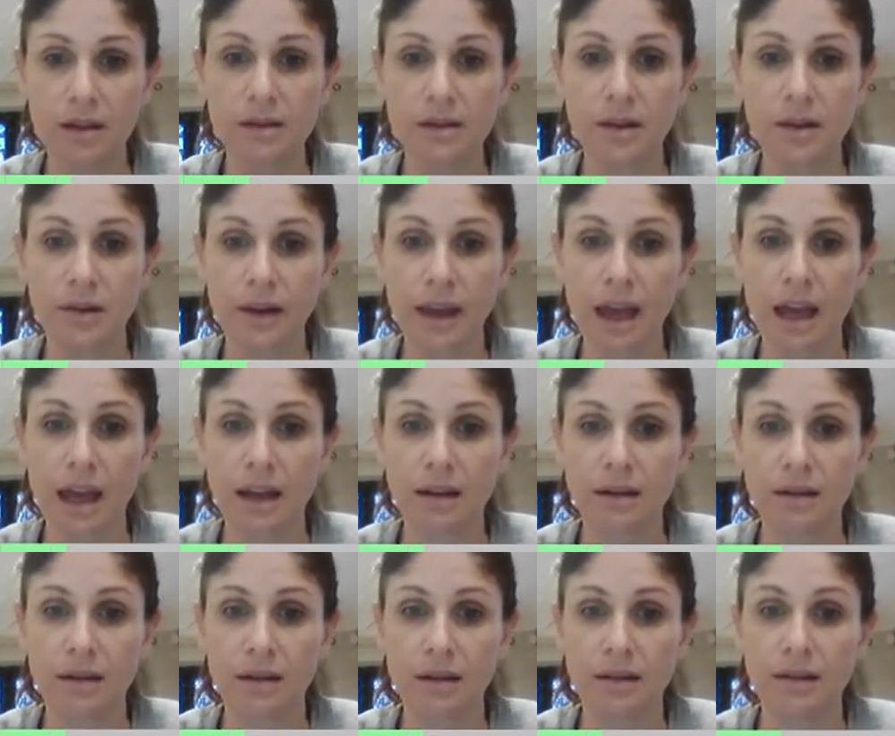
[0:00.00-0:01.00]
So
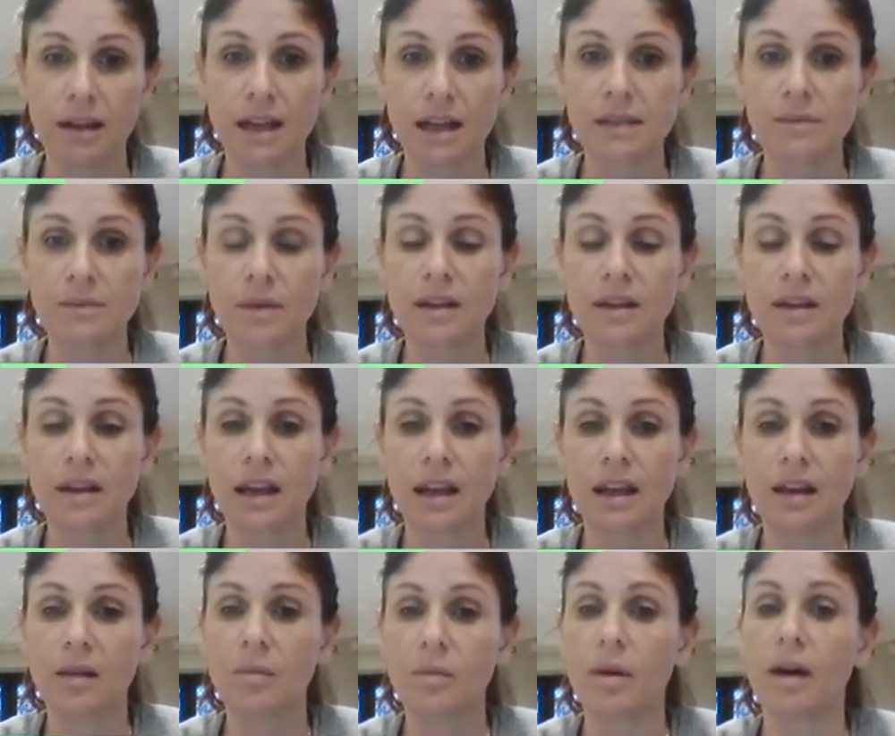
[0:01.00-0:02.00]
again, that's me
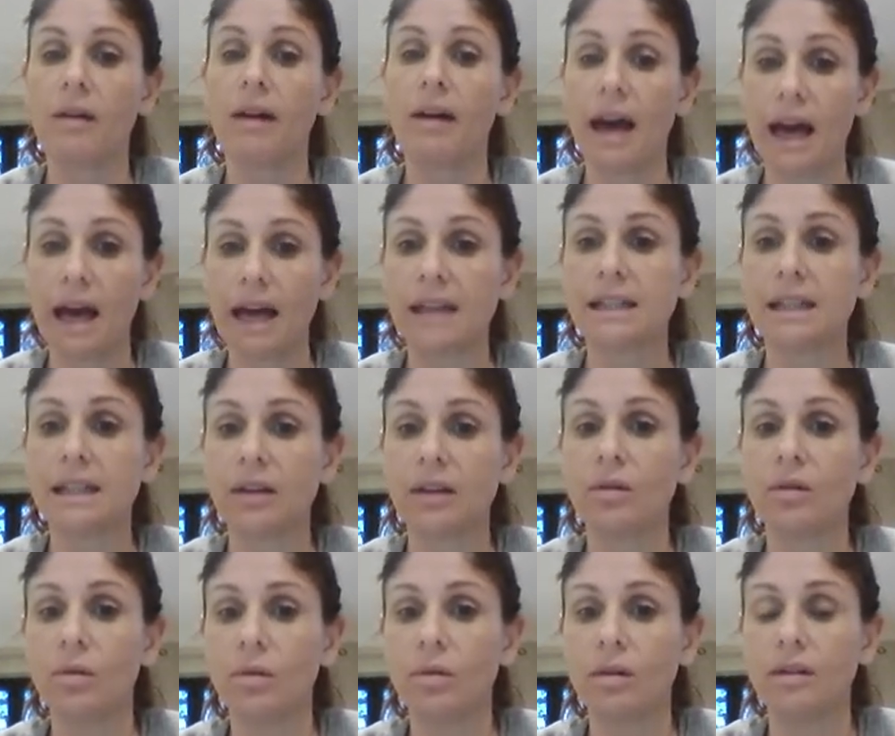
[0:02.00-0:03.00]
thinking about
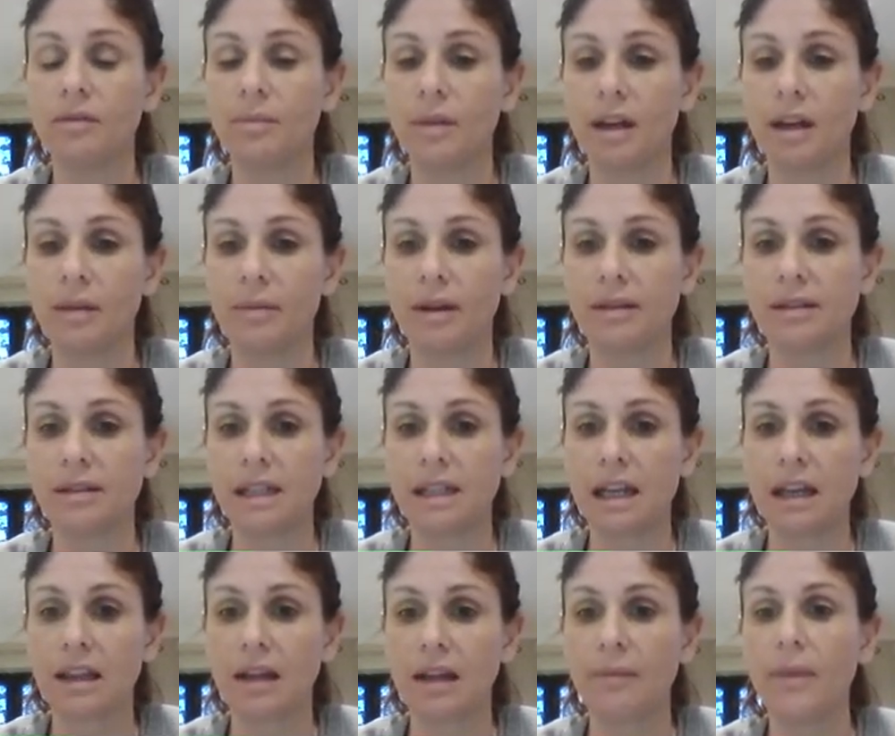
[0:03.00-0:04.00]
adding all of my amounts
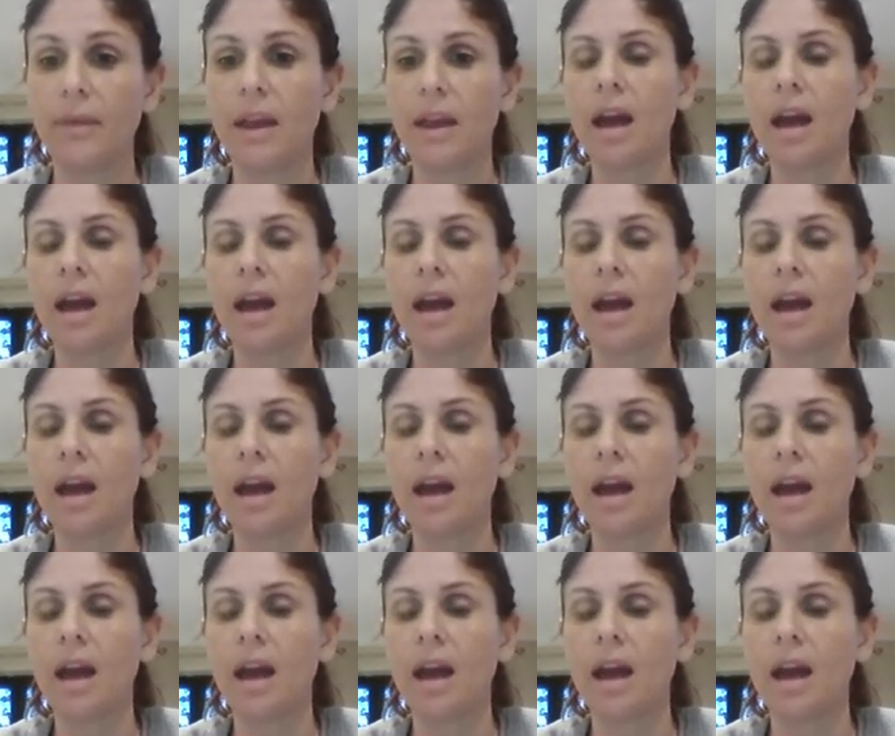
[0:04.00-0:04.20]
together.